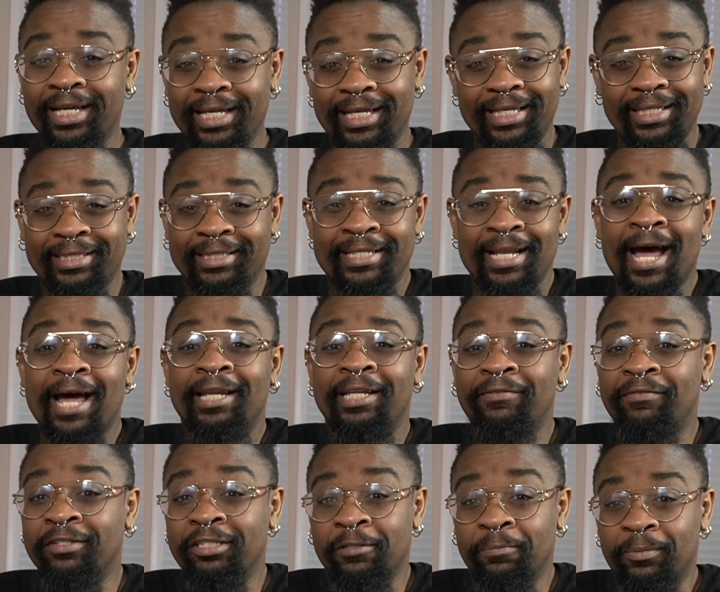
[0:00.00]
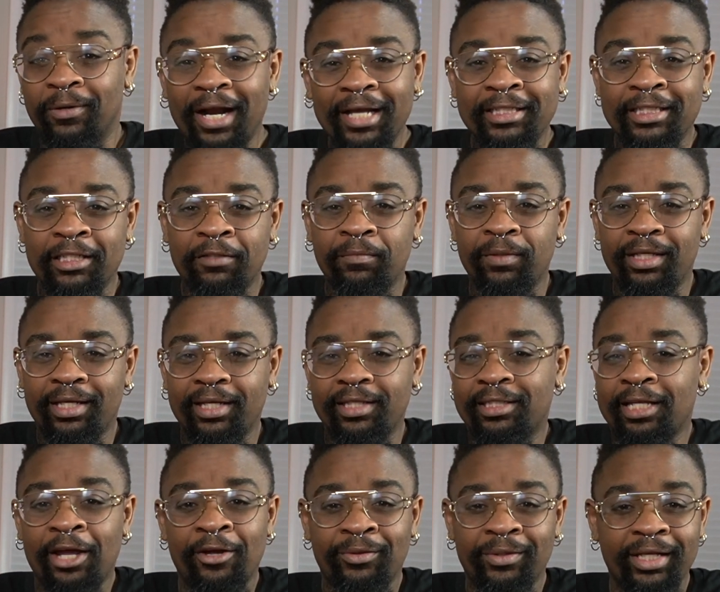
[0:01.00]
is not even surprising because
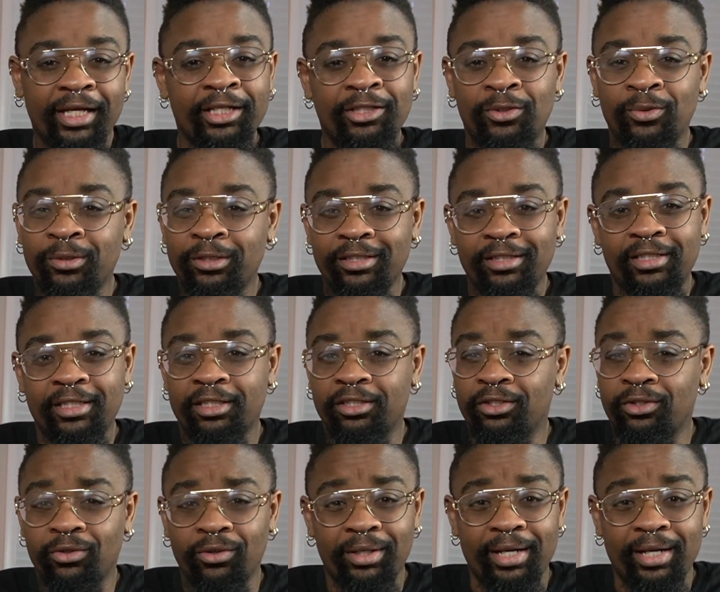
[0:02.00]
I only had 263